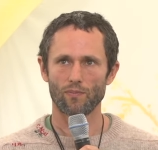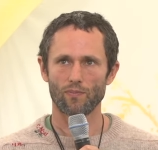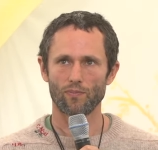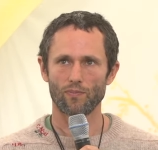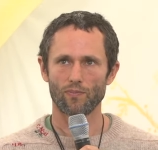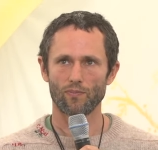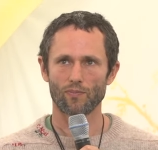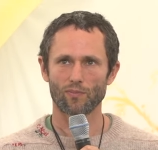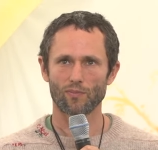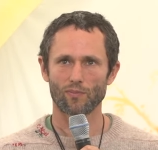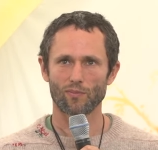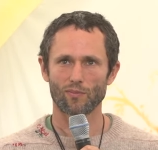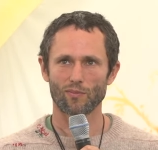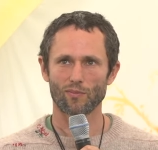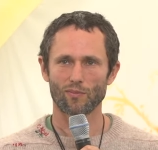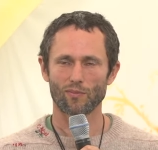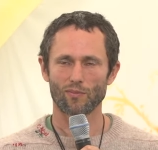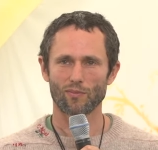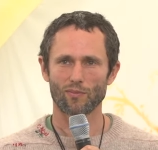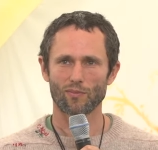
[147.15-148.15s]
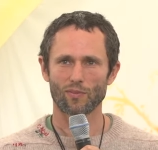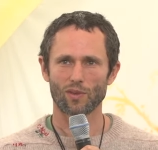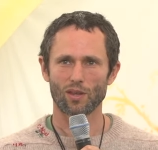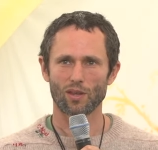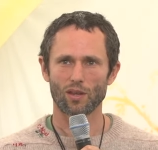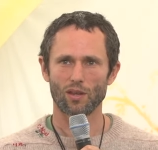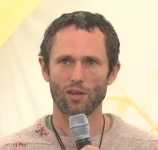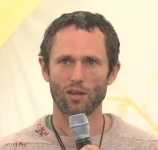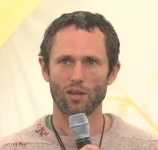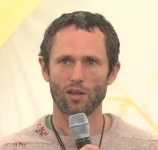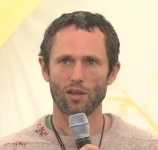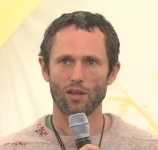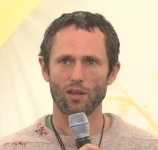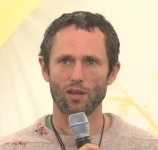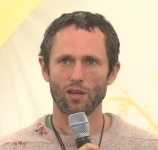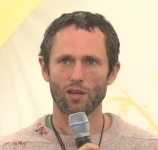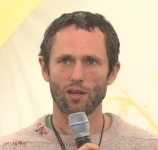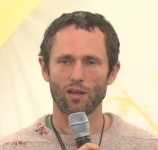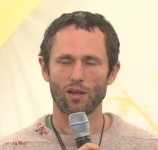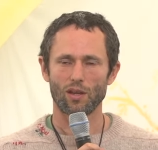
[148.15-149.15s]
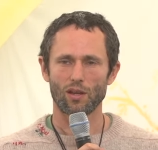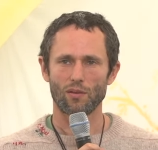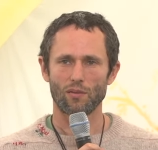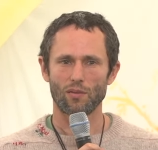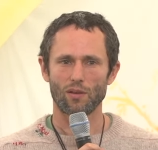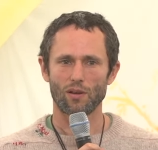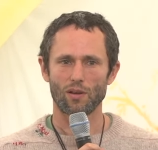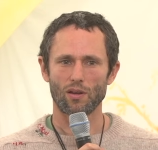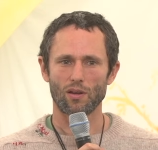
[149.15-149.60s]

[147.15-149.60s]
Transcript: Nothing is said.